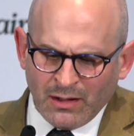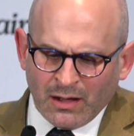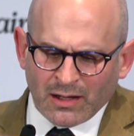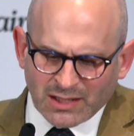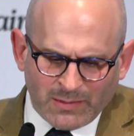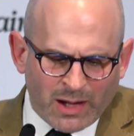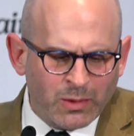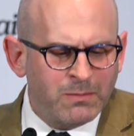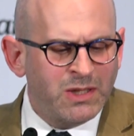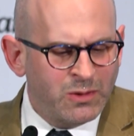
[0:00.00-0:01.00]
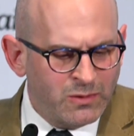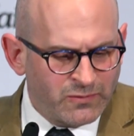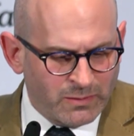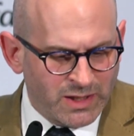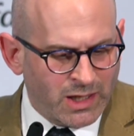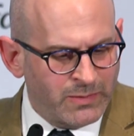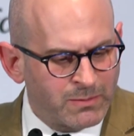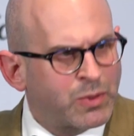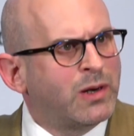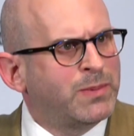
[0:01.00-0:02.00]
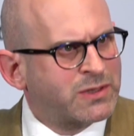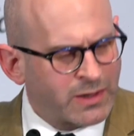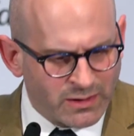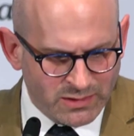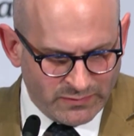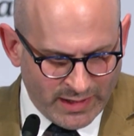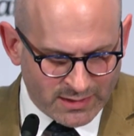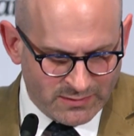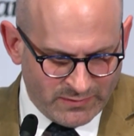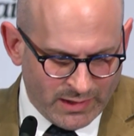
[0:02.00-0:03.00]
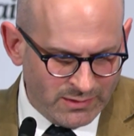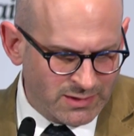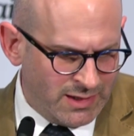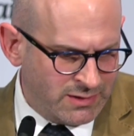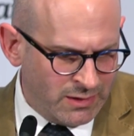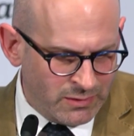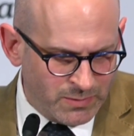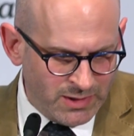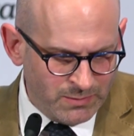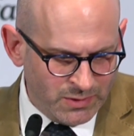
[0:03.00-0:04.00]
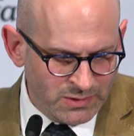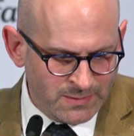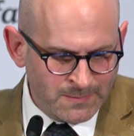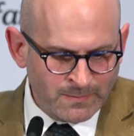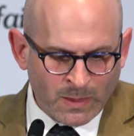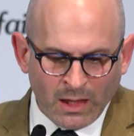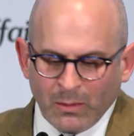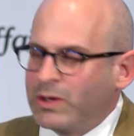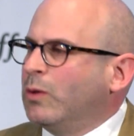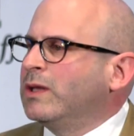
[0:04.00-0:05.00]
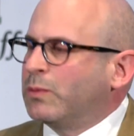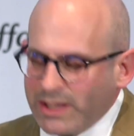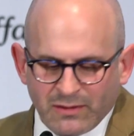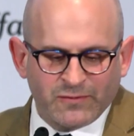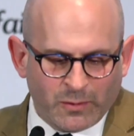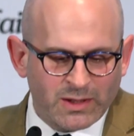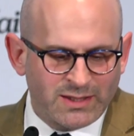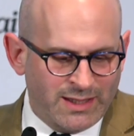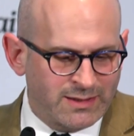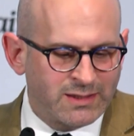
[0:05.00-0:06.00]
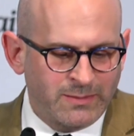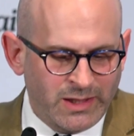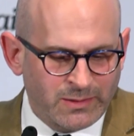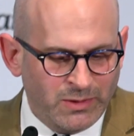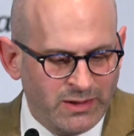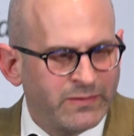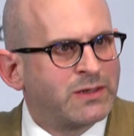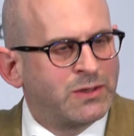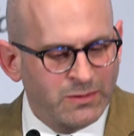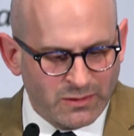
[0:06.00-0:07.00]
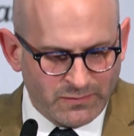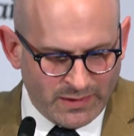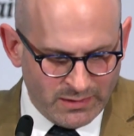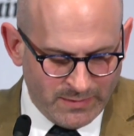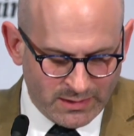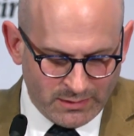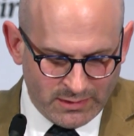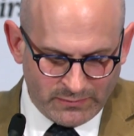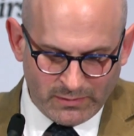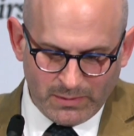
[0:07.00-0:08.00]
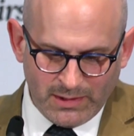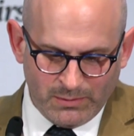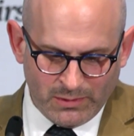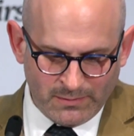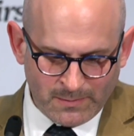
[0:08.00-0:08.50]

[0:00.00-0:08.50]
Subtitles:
are somehow immune from becoming perpetrators of acts of violence against other peoples, would only reinforce the anti-Semitic belief that Jews are fundamentally different people.